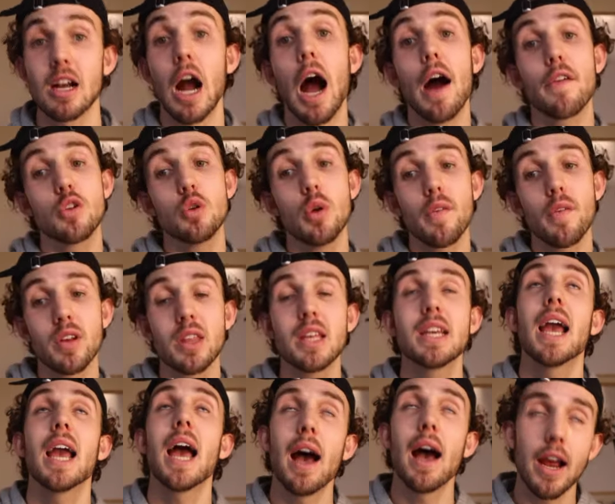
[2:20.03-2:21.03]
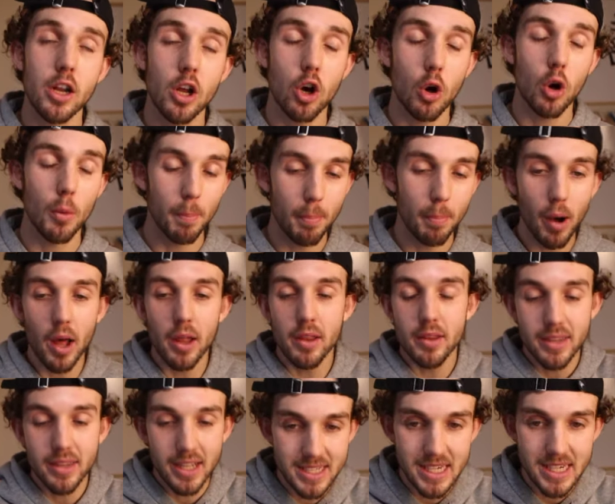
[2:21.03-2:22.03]
I have to do everything. Yeah, I know, but
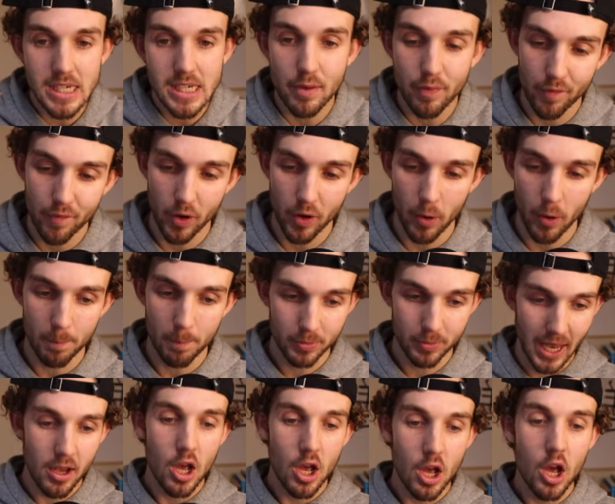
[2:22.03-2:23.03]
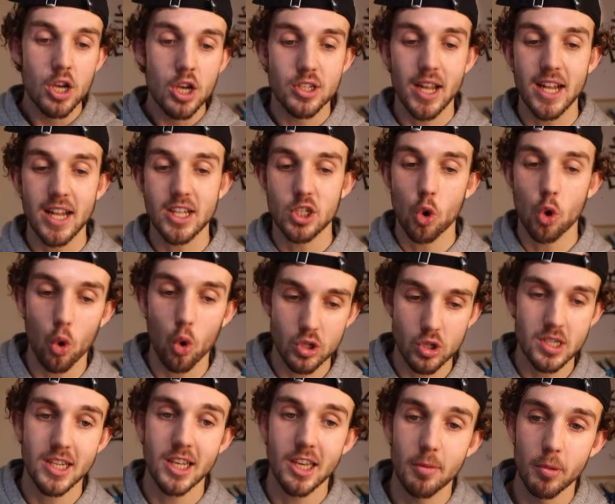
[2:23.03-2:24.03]
it's easy to fulfill. Okay, so that's courses
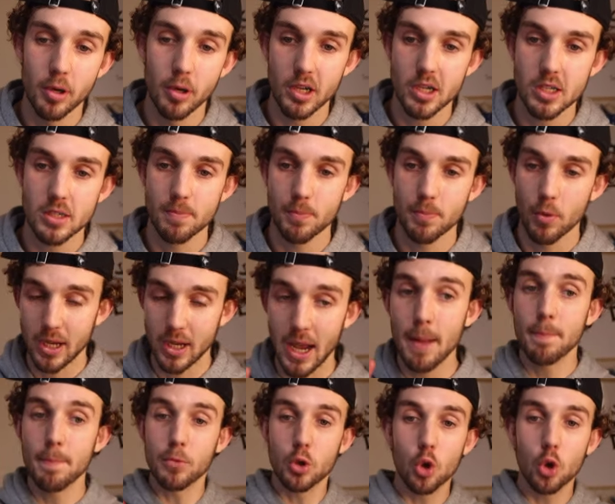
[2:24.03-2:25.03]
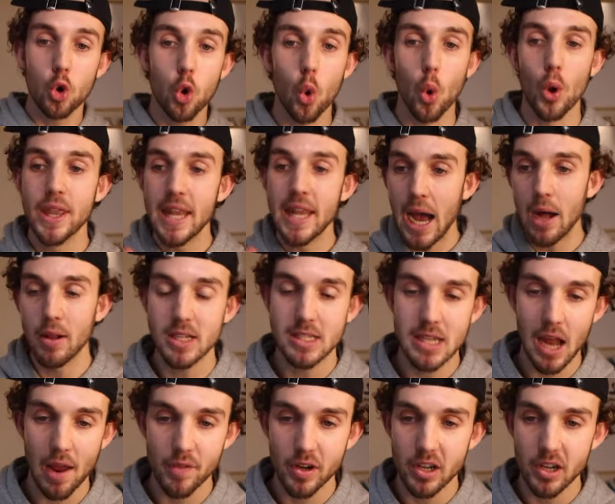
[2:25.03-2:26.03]
and communities. Okay, cool. Now let's
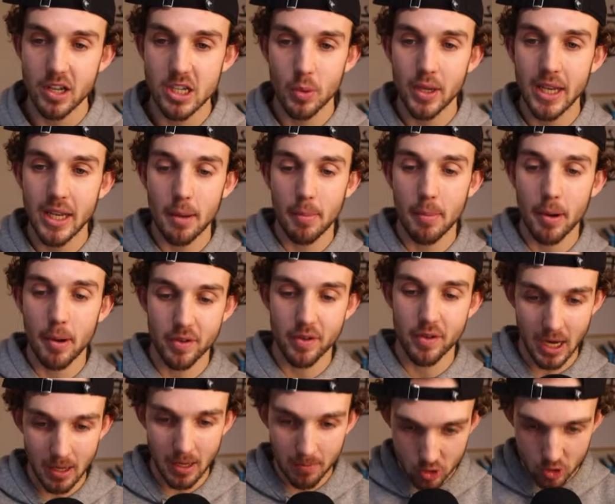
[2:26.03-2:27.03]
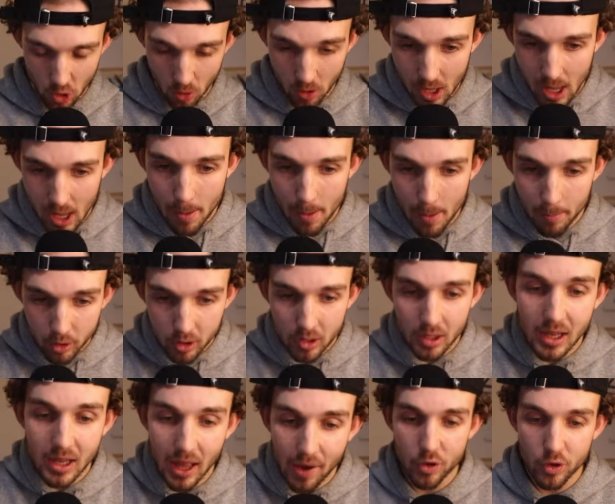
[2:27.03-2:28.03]
dive into this so we can get a better insight. So building a
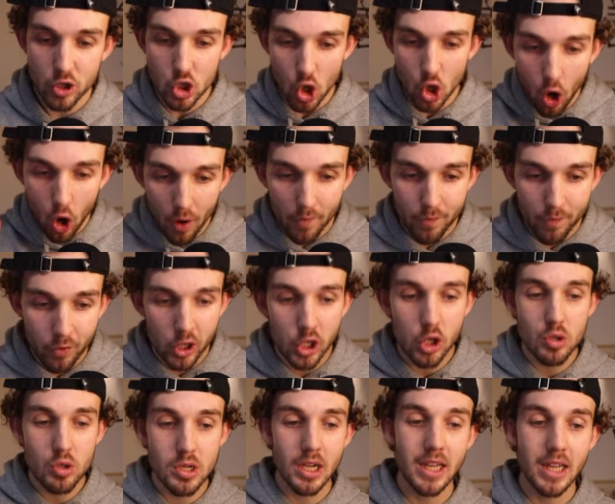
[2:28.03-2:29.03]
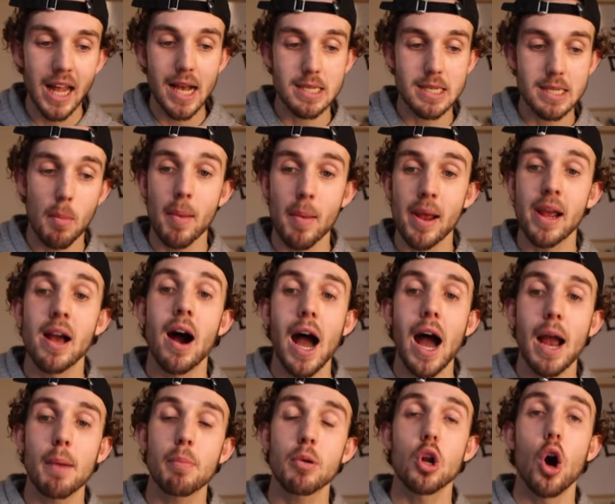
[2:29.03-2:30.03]
leverage offer using the SMMA
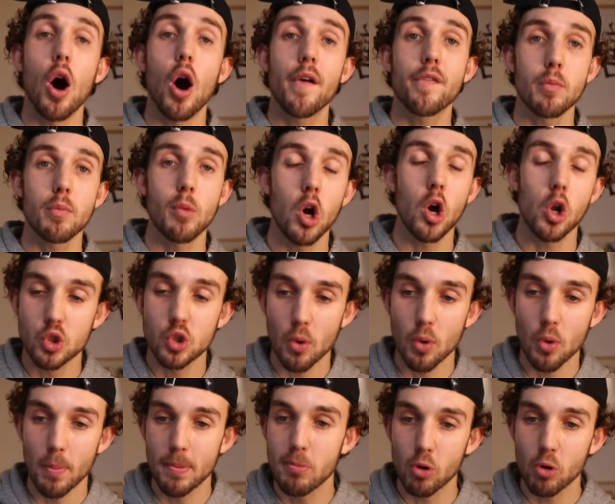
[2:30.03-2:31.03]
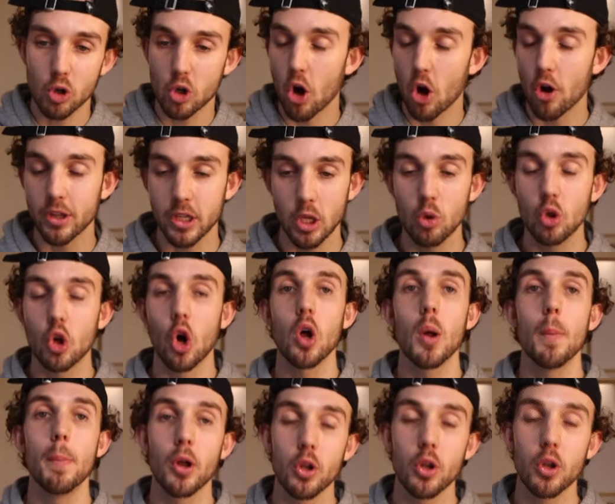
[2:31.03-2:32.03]
hybrid offer model, which is what people are calling it. You can call it
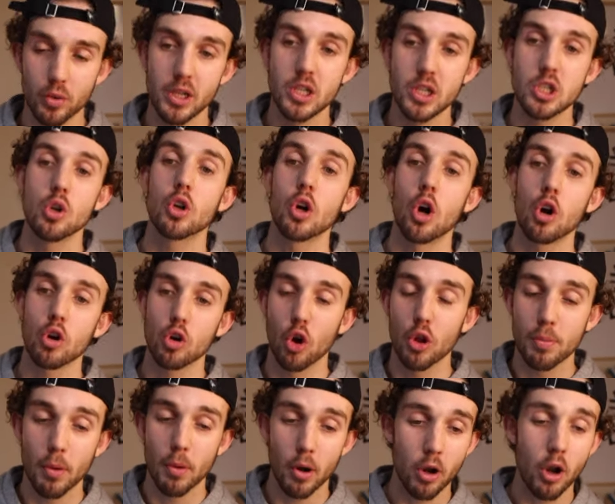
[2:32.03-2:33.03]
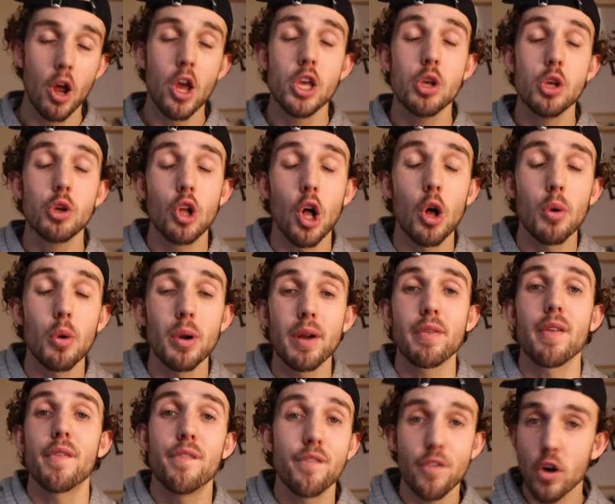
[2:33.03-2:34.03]
build and release, you can call it growth partner, you can call it whatever the
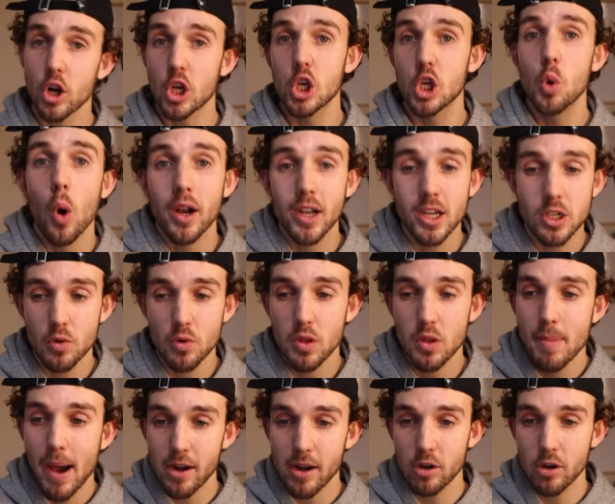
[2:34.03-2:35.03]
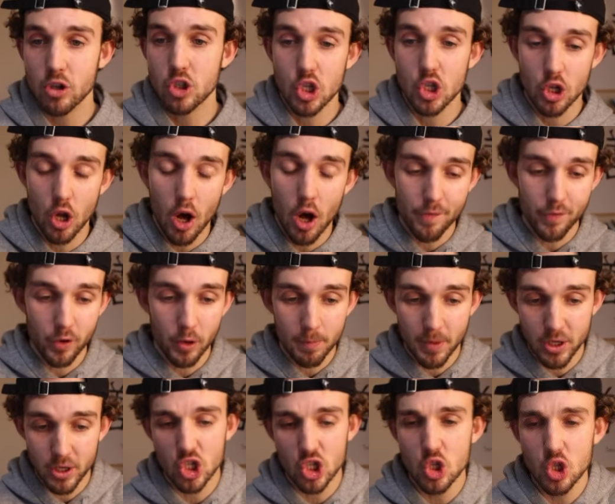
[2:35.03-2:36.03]
fuck you want. It doesn't really matter. It's just an offer.
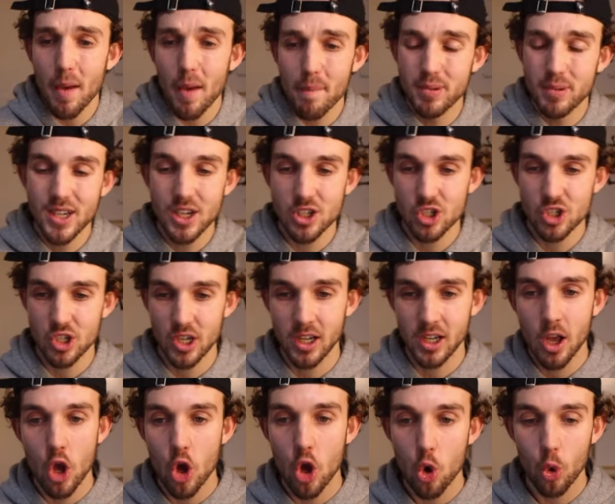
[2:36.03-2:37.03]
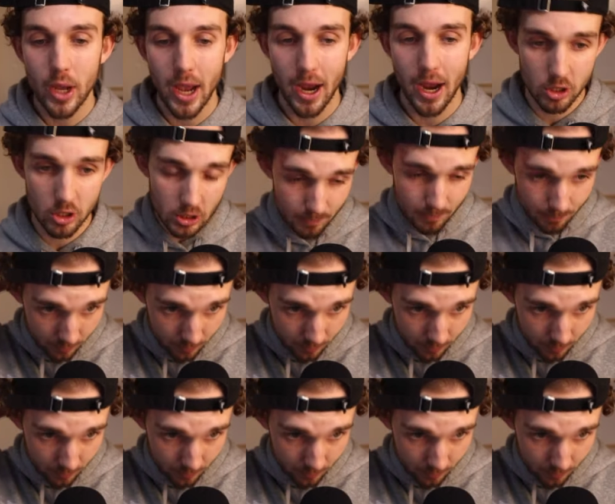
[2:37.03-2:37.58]
It's just a way of positioning. Who cares?